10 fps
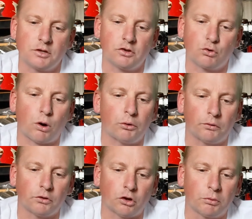Here's a quote
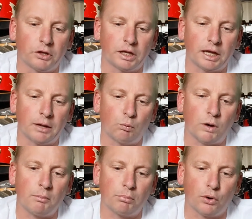on the top of the can.
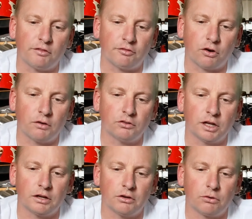1.5
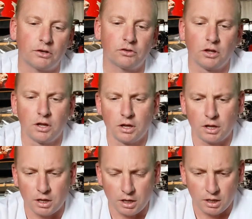standard drinks.
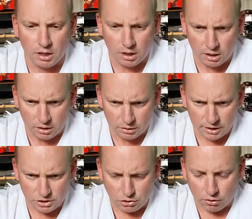
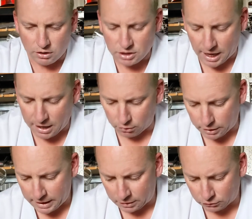These guys
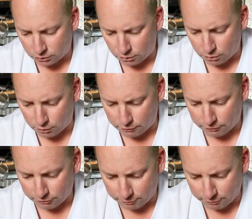hail out of